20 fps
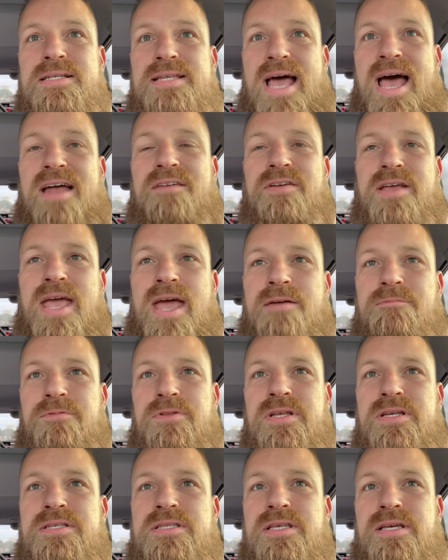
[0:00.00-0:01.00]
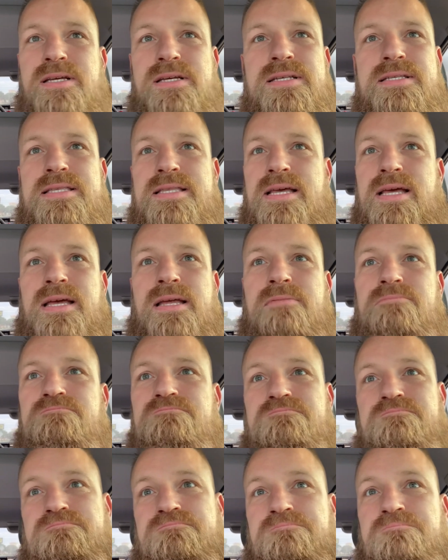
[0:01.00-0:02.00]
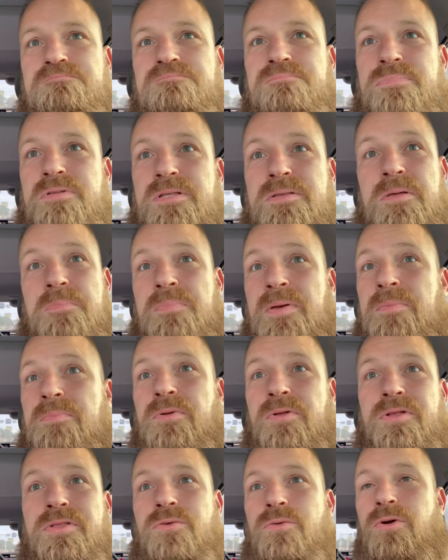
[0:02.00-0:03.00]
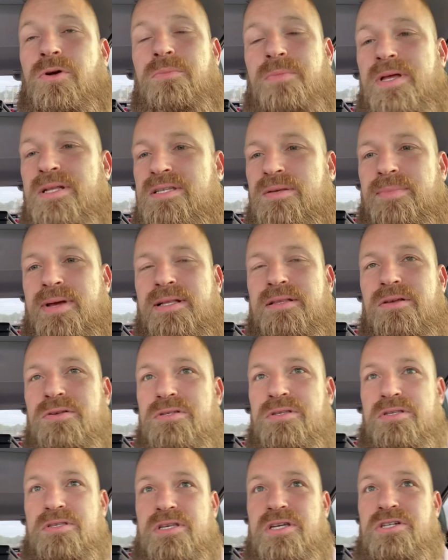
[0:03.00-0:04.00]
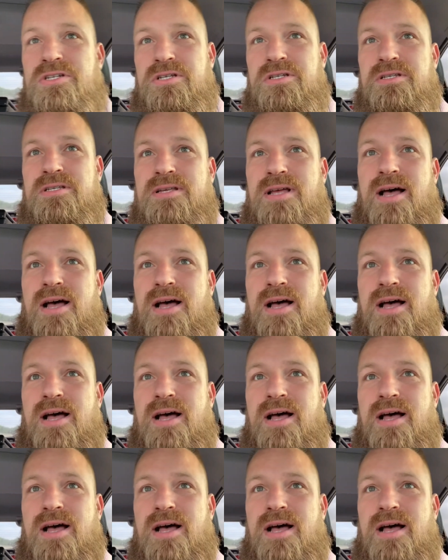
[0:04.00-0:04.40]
advocate for these things, then the people in the room get to make those decisions.